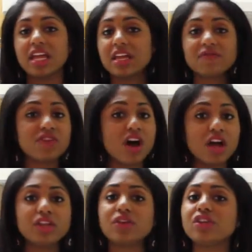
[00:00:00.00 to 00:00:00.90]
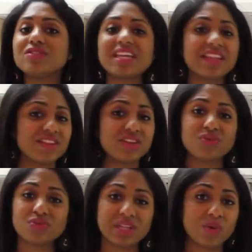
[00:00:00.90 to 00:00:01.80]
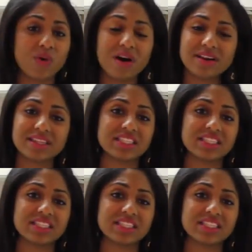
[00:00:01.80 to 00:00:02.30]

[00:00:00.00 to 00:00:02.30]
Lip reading: If not, you can use anything you really want.